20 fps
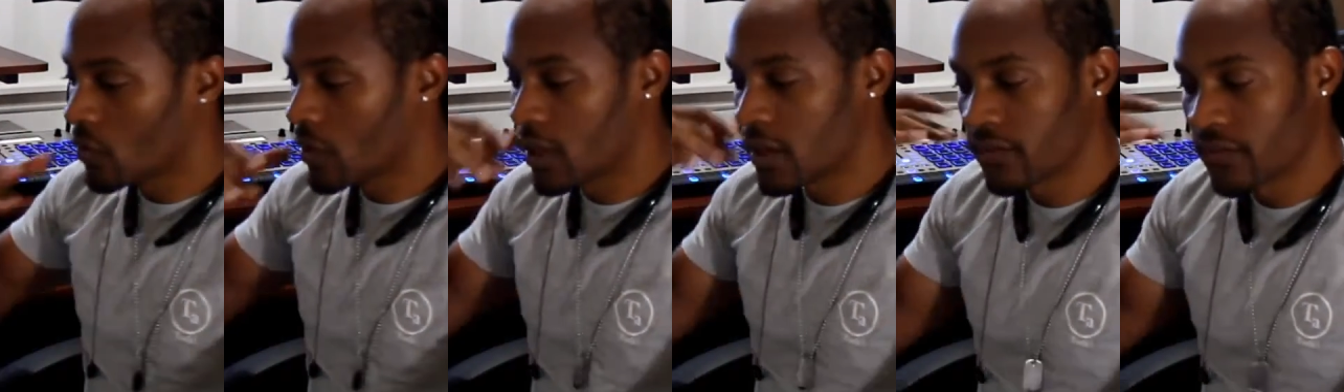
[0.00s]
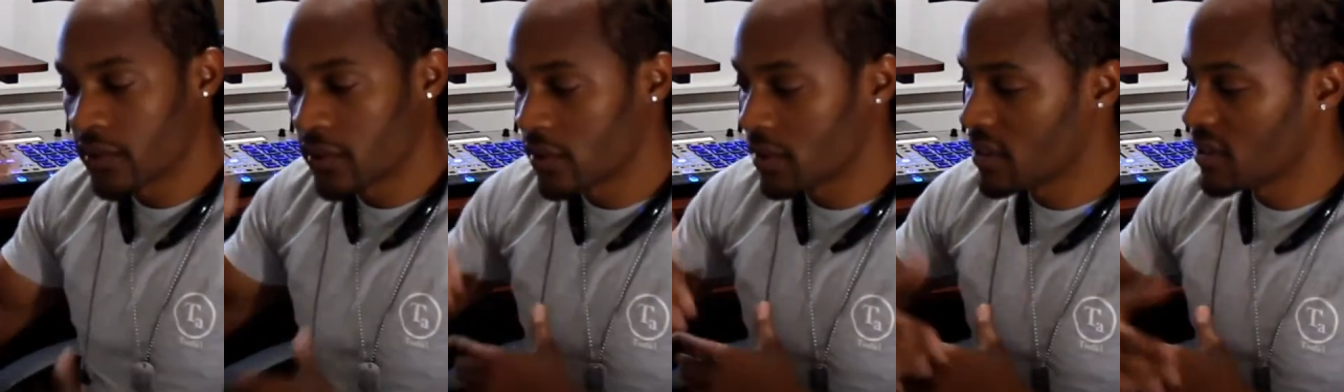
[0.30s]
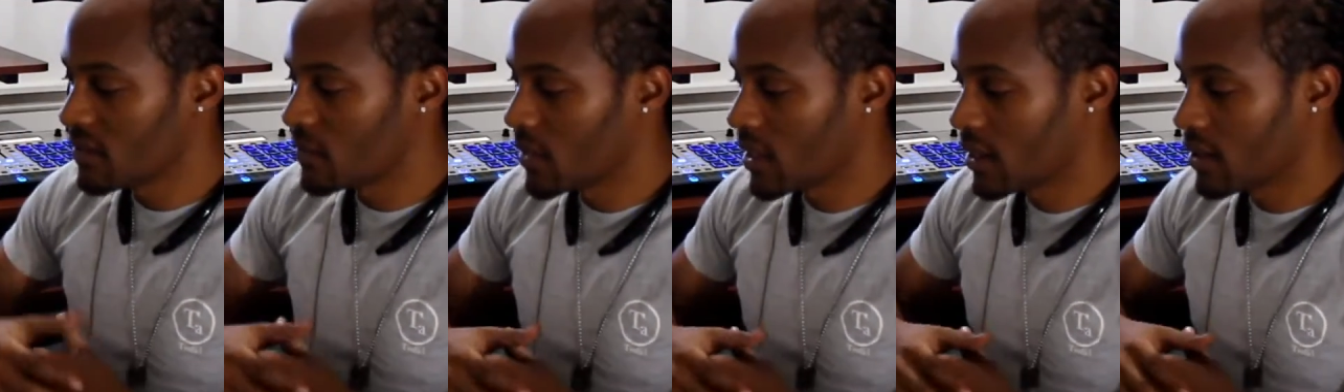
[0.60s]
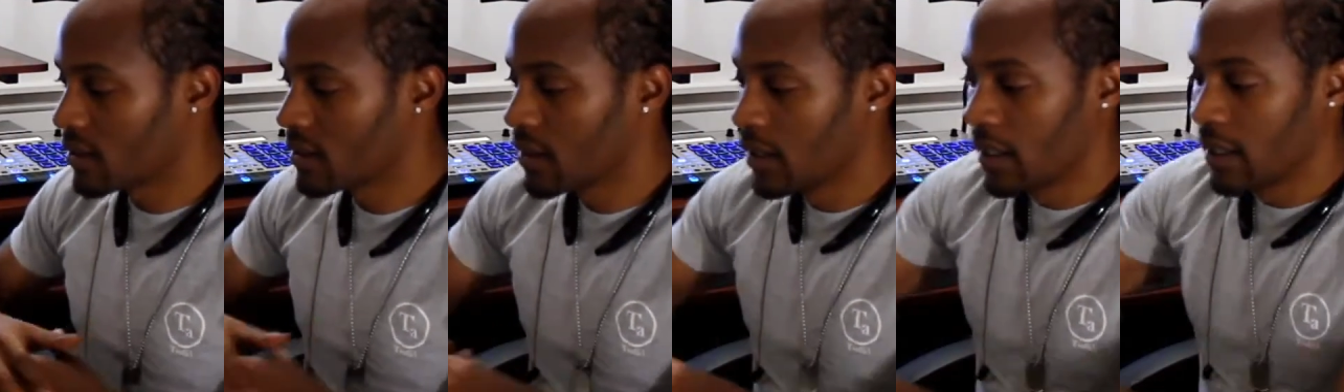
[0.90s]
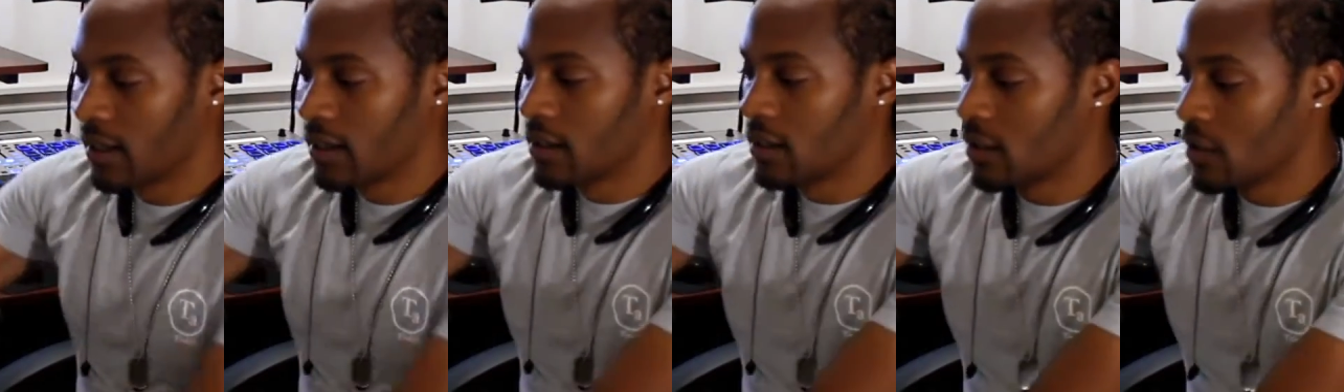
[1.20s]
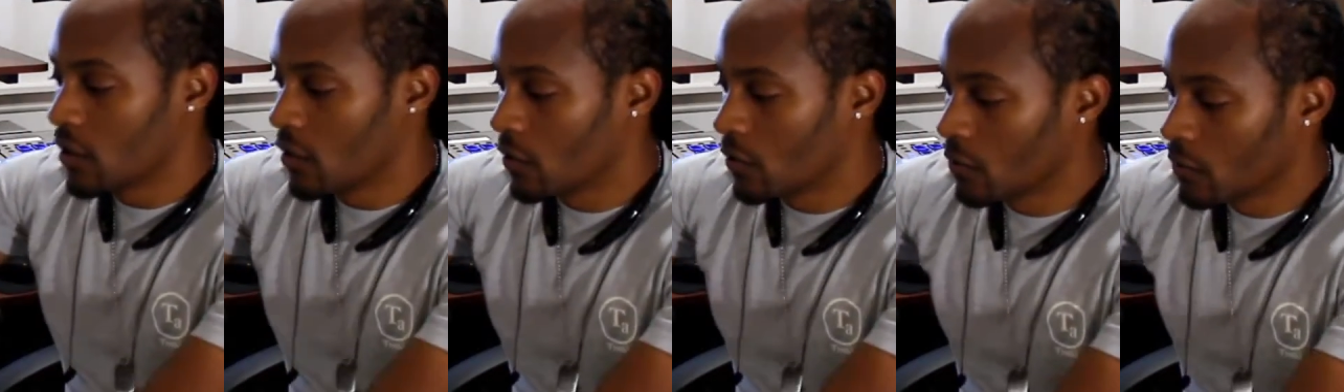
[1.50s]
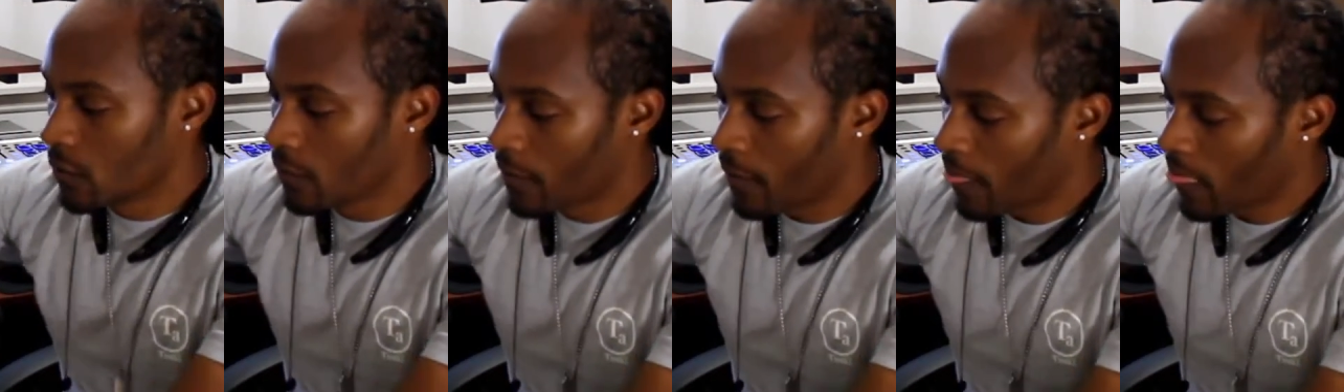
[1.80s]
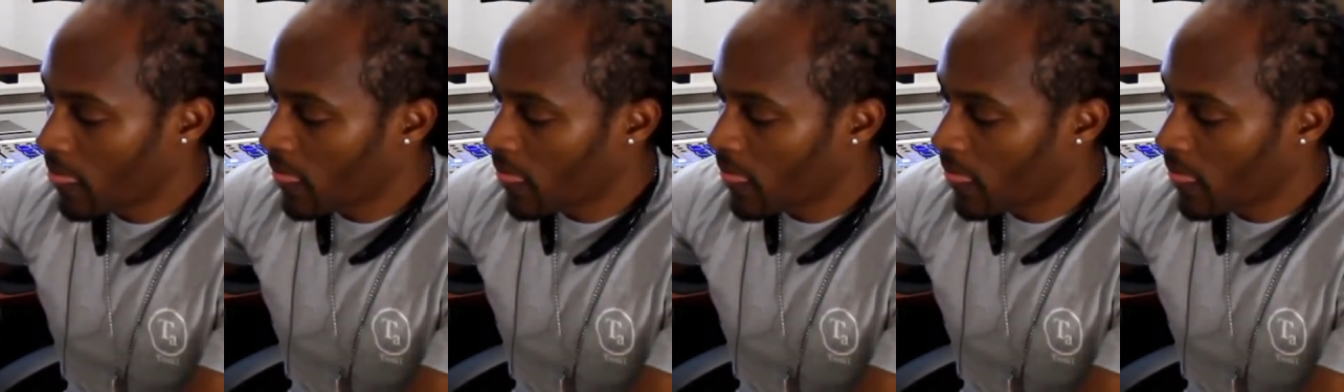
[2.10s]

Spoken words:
whatever you need, man. You know,